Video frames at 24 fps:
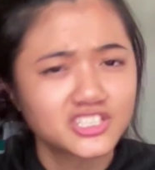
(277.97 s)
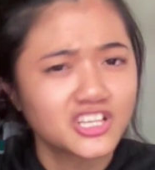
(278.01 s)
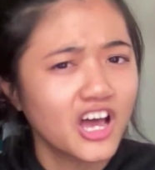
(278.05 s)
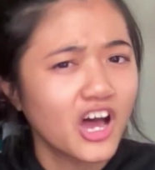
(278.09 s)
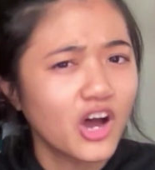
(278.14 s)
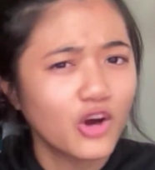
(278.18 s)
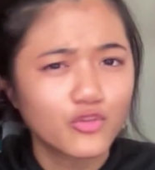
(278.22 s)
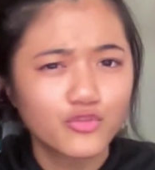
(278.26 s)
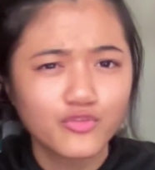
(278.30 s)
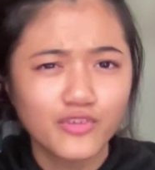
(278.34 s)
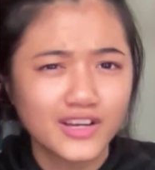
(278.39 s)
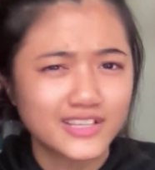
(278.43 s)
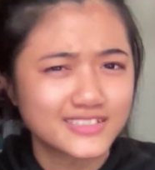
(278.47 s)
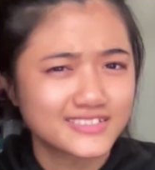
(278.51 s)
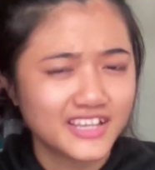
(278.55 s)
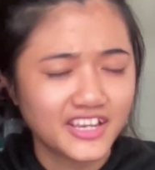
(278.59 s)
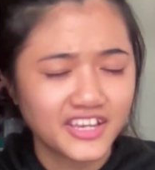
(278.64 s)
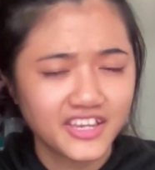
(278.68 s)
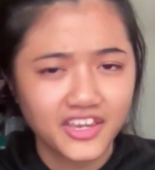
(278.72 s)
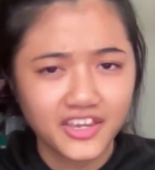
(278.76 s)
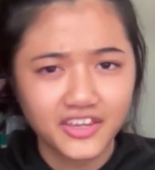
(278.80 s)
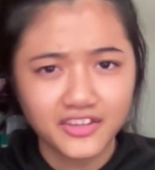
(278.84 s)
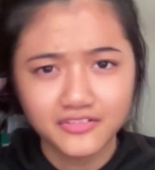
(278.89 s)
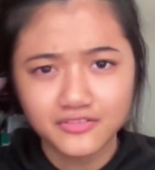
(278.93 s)
how fast I
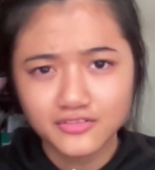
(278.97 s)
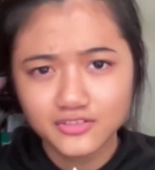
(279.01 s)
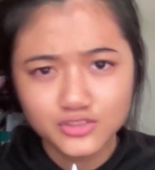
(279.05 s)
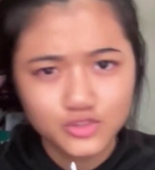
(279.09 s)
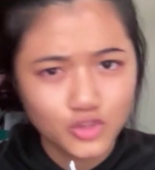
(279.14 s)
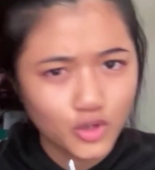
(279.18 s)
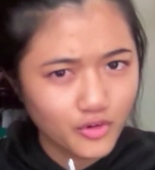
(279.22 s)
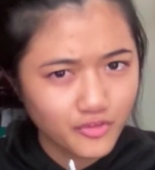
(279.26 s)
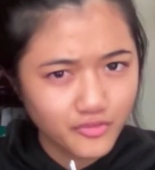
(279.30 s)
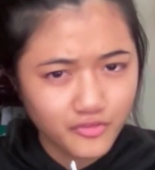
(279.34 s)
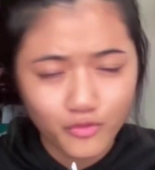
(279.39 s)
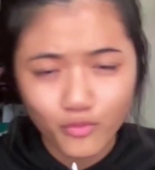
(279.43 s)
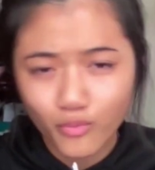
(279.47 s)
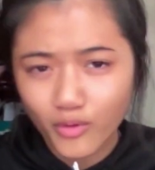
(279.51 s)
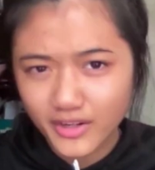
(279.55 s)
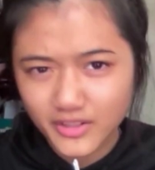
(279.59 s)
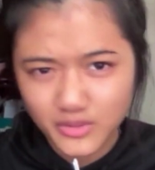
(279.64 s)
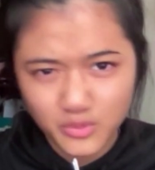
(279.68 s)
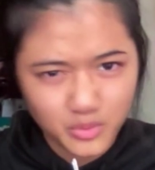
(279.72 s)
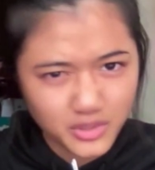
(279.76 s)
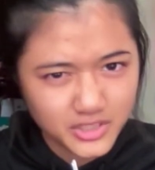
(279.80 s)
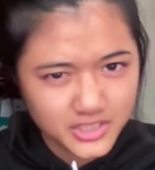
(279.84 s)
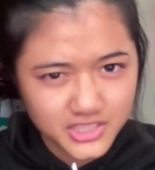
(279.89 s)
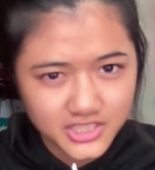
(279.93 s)
can solve one
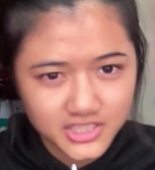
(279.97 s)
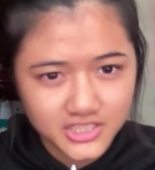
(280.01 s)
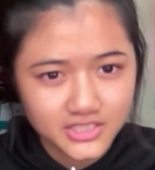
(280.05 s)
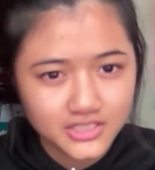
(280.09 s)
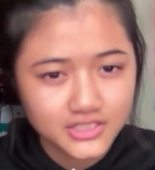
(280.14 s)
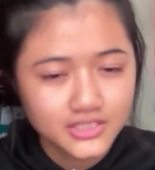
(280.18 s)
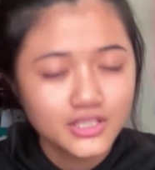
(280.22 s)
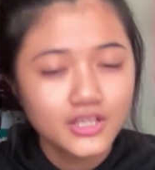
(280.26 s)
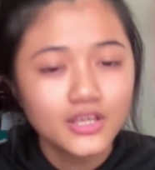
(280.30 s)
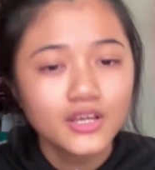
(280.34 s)
question.